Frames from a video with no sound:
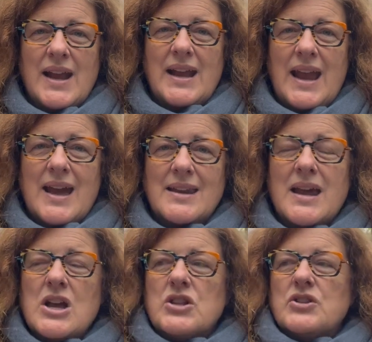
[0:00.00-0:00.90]
again.
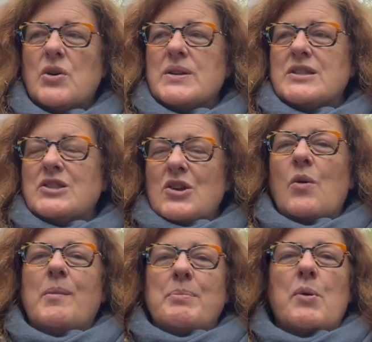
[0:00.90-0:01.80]
So it's
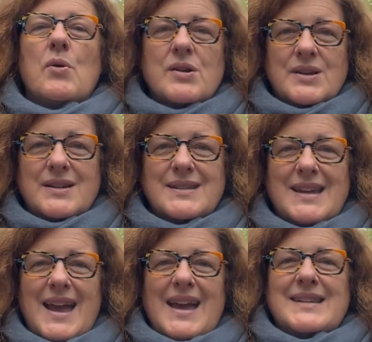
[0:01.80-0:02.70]
so important
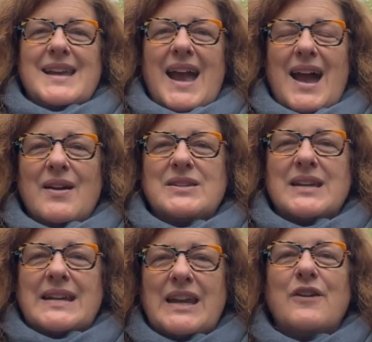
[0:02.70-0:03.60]
to
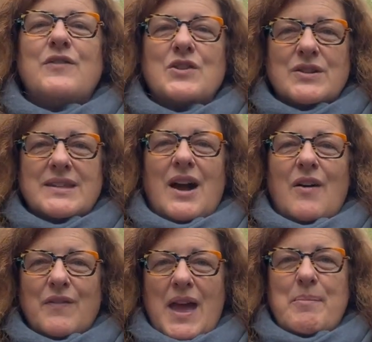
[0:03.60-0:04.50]
give
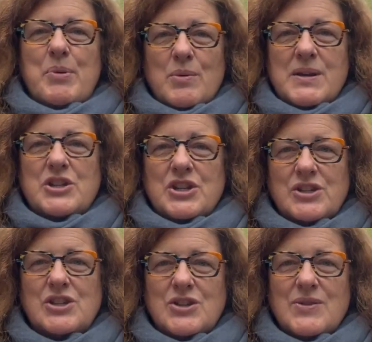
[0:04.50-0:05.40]
yourself that permission
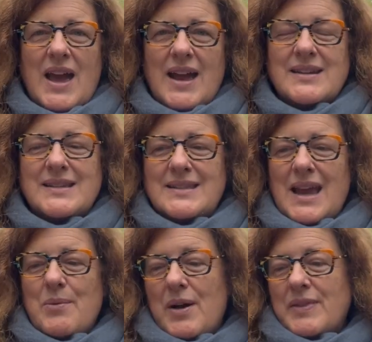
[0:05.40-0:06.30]
to do that, to
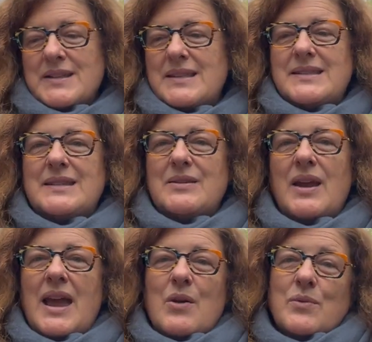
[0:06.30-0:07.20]
say, well, this isn't
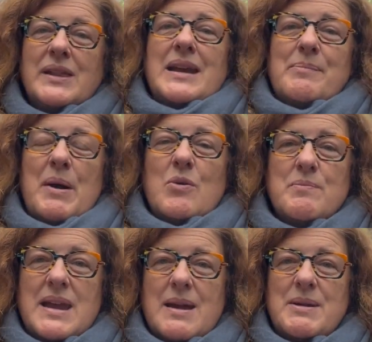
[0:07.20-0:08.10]
really about
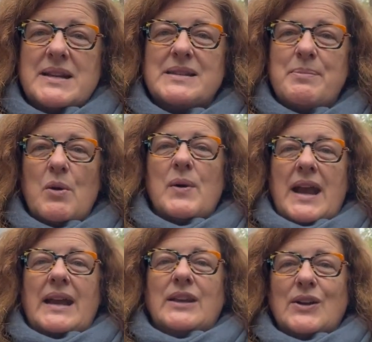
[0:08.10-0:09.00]
me. I mean, it's about what I
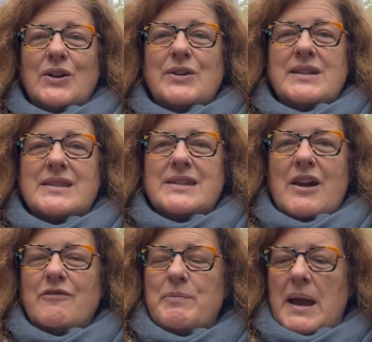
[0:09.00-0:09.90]
can learn and
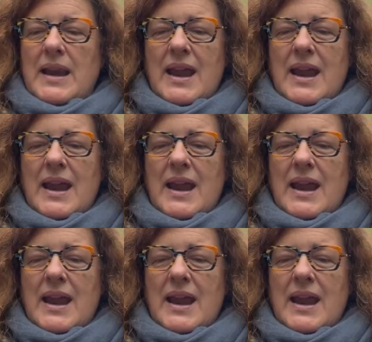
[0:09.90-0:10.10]
stuff, but